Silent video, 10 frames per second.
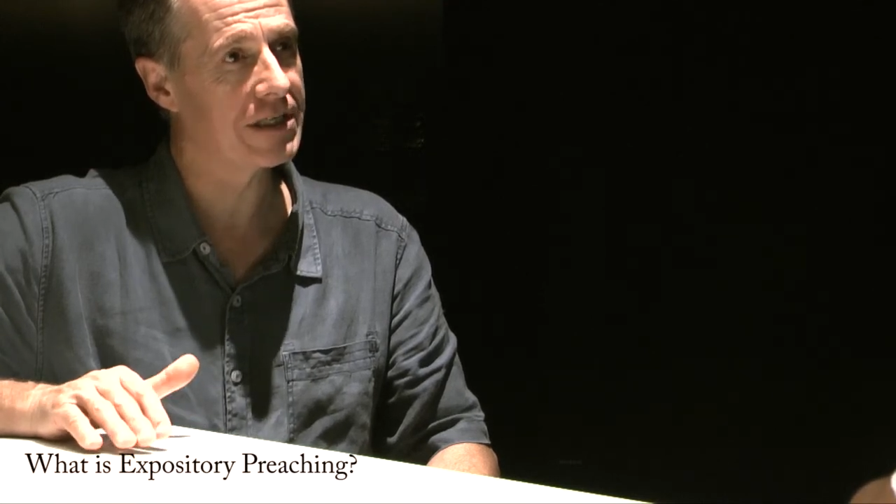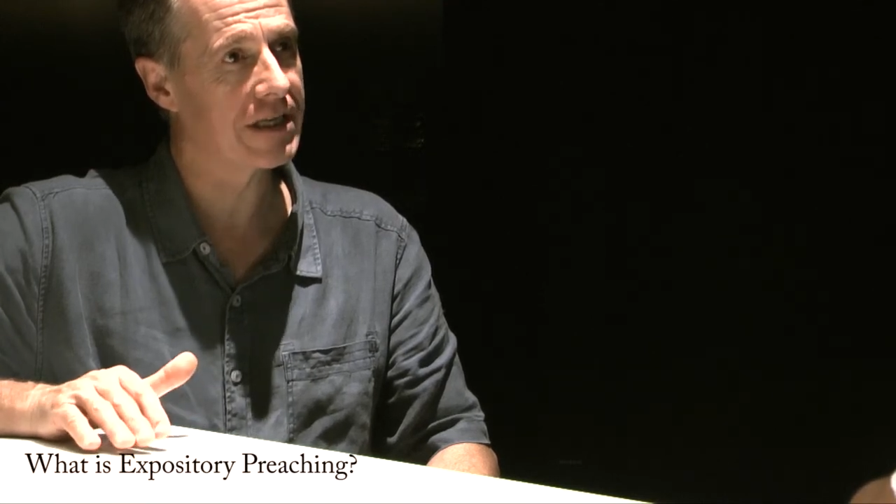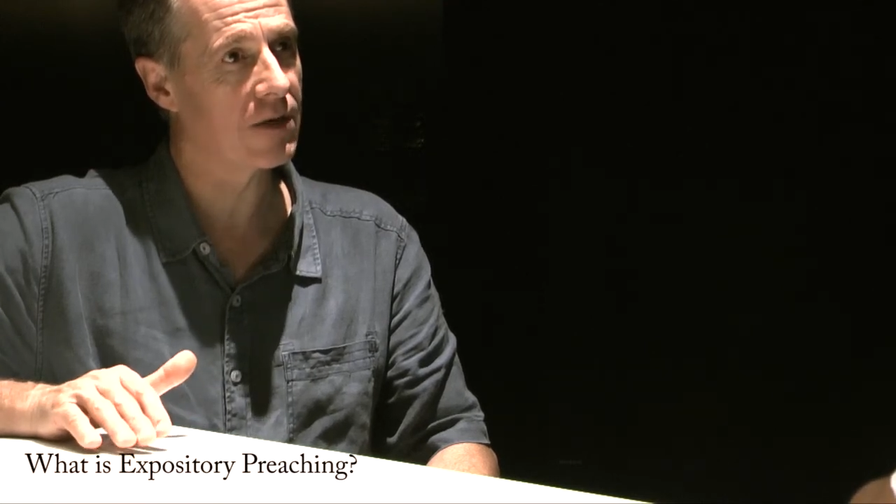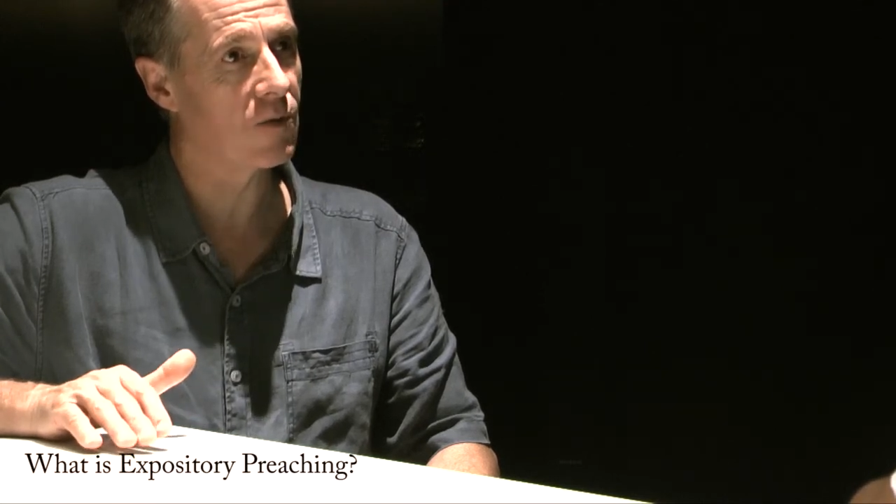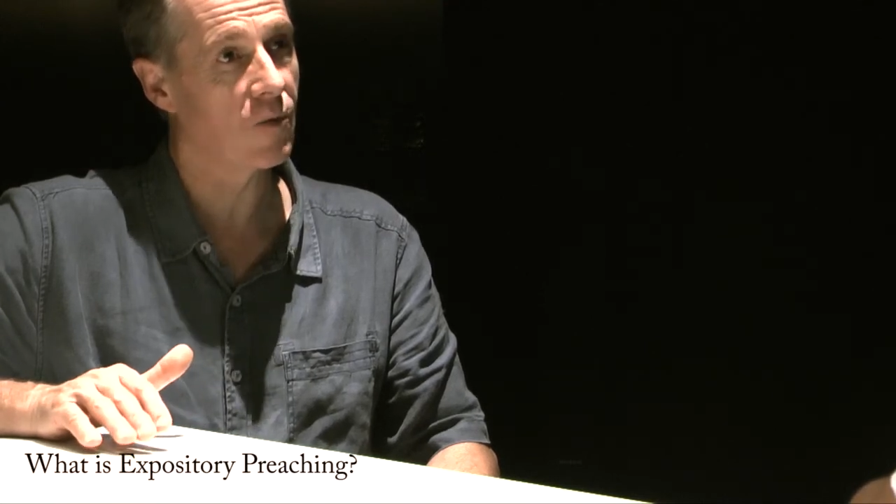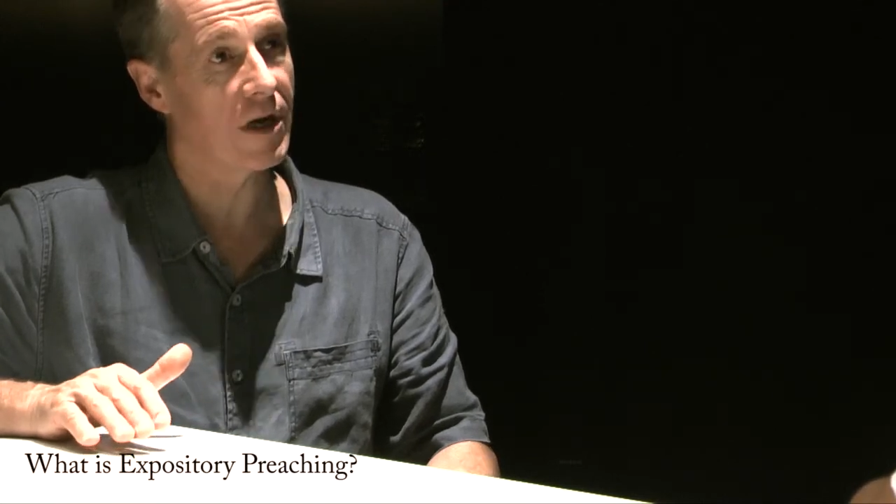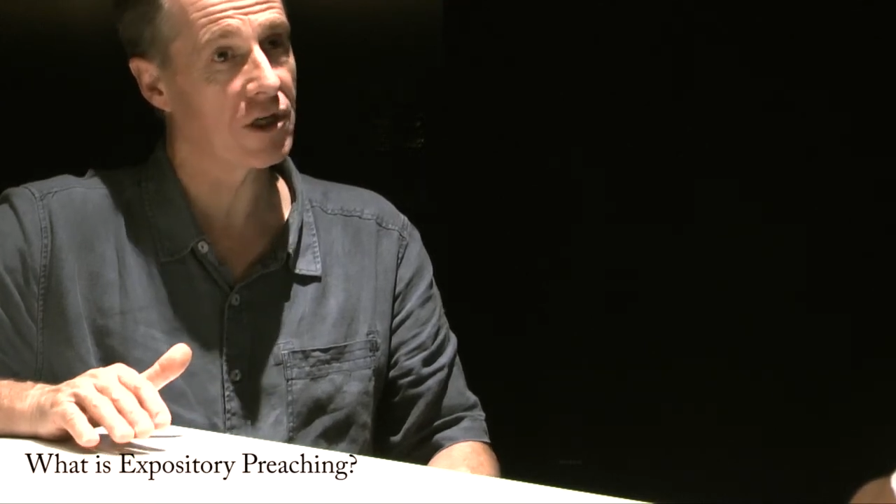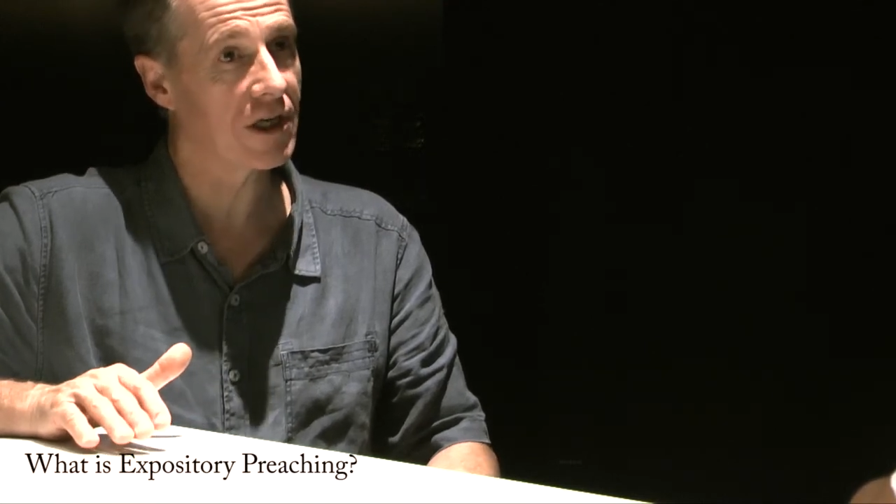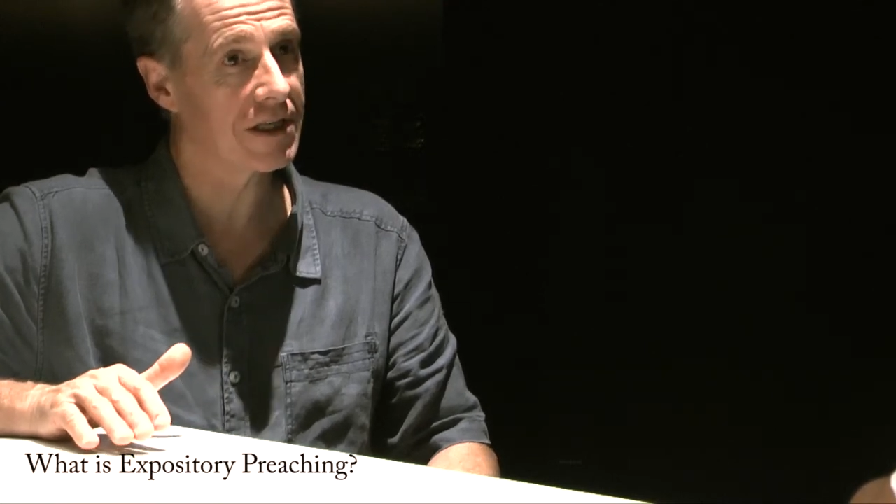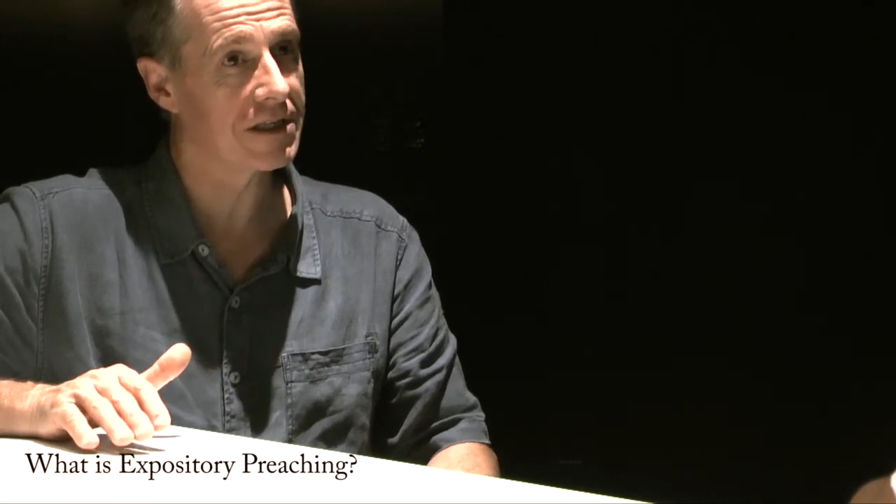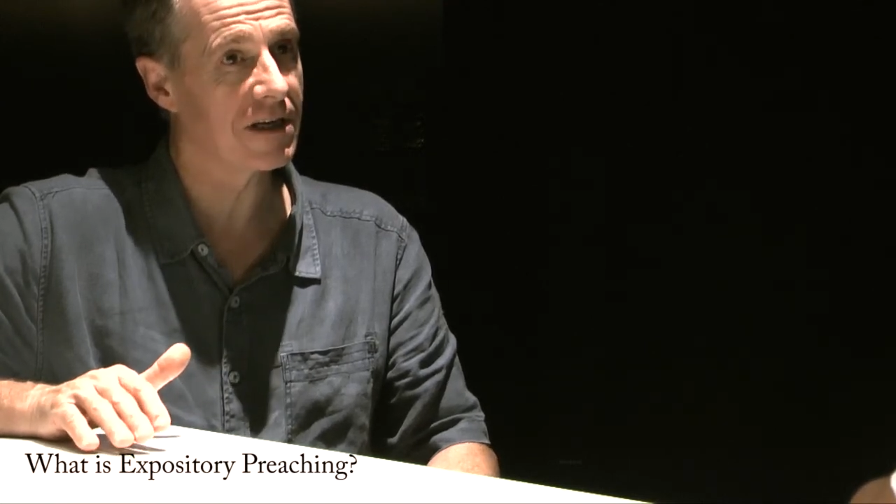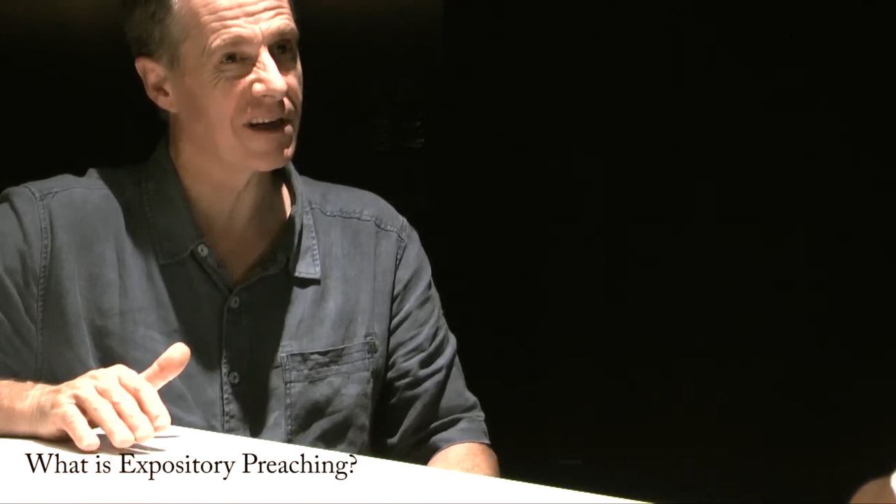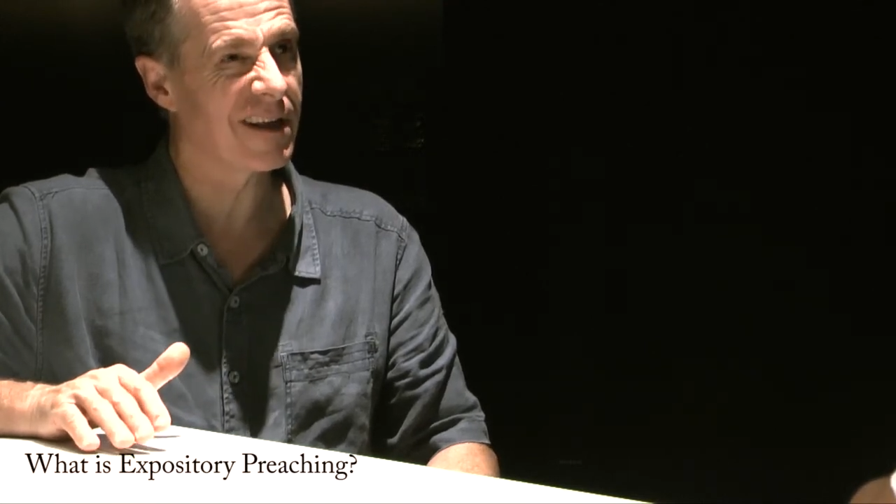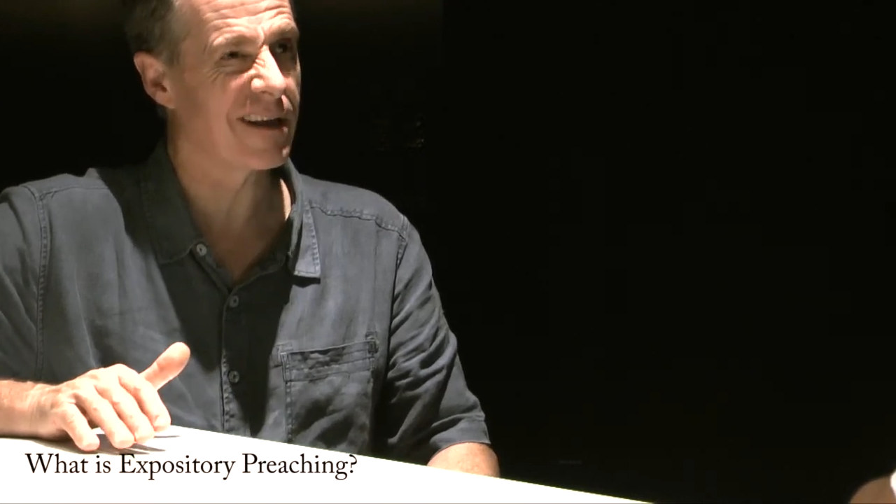said, well, where shall I start?